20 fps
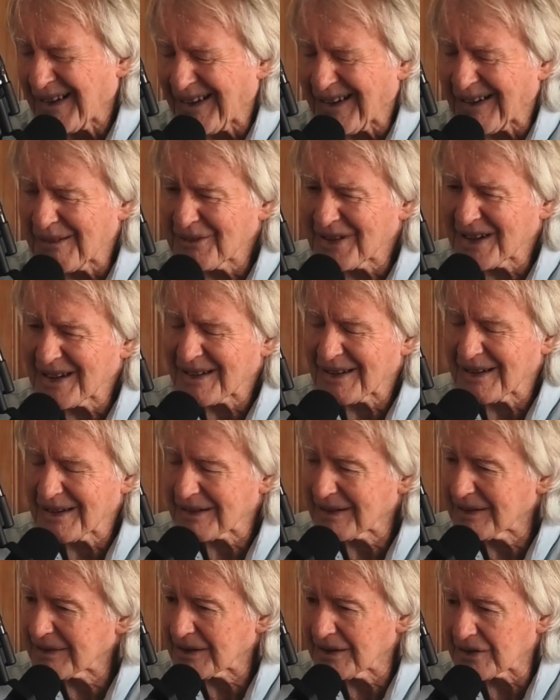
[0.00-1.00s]
I mean,
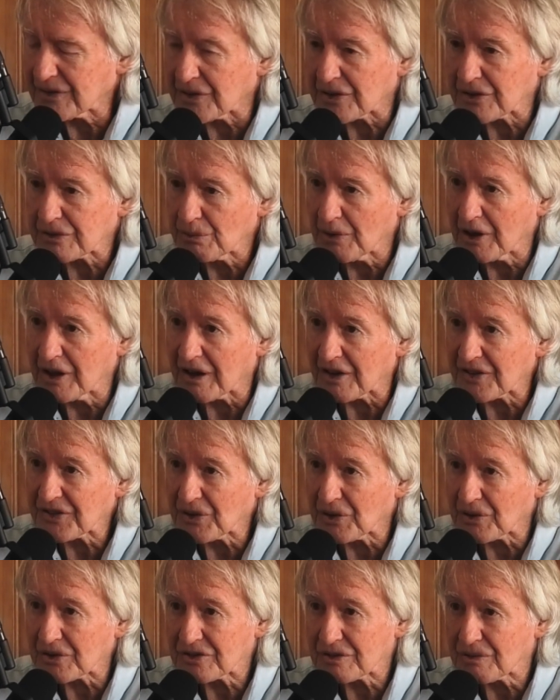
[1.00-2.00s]
oh, goodness me, I
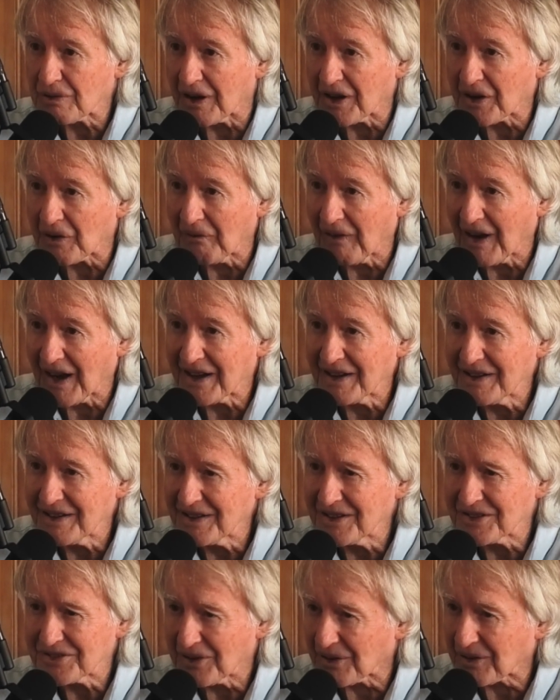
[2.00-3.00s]
thought straight away,
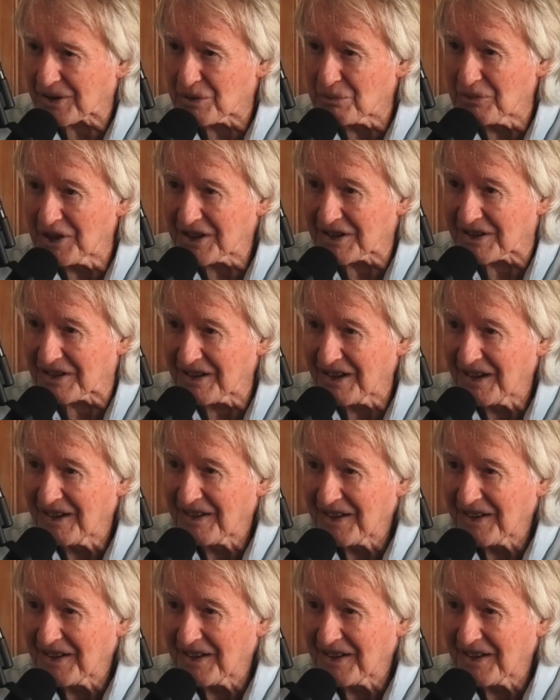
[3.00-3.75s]
he's not committed.